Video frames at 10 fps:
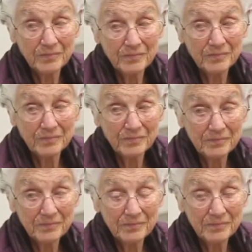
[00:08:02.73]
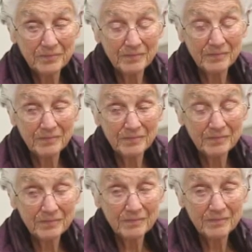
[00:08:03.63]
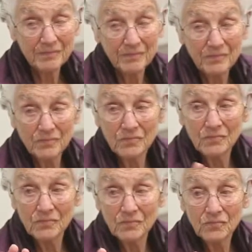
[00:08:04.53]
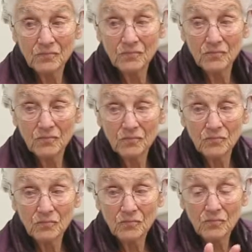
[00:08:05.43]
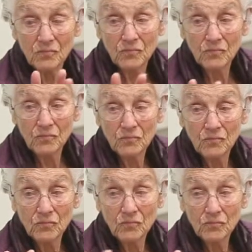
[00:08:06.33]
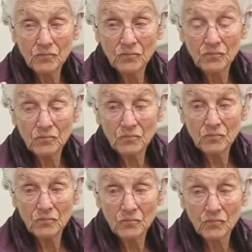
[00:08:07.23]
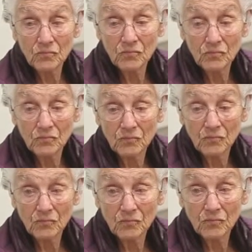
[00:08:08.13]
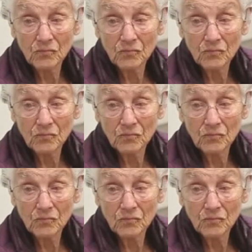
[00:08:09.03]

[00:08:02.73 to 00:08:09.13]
(silent)